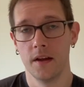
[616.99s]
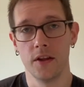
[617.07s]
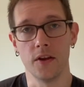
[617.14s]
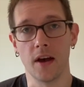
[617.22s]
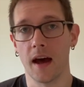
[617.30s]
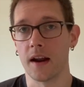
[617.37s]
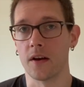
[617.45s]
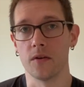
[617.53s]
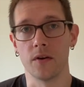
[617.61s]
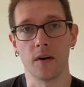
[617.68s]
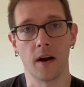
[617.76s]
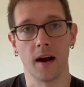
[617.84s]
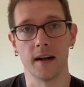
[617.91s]
you got to go
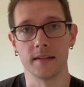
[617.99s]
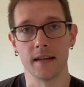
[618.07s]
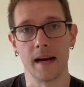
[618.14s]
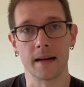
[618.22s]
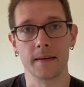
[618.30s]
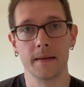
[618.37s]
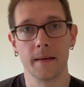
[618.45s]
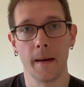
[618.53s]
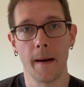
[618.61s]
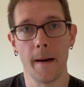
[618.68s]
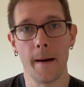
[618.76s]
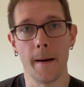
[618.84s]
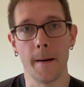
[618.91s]
no contact.
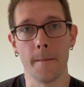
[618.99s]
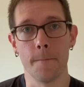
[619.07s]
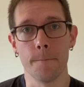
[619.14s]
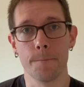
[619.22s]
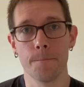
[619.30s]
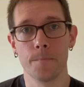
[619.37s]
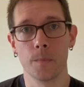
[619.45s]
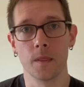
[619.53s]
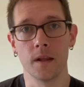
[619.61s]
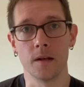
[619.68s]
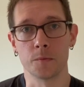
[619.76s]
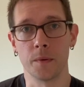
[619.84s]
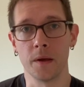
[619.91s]

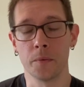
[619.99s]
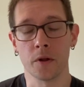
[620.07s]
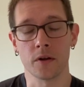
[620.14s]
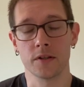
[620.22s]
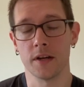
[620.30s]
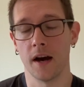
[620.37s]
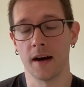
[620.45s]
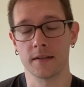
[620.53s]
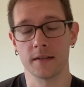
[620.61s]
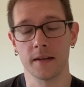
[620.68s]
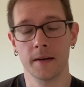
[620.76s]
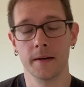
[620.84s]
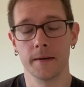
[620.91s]
These people are toxic.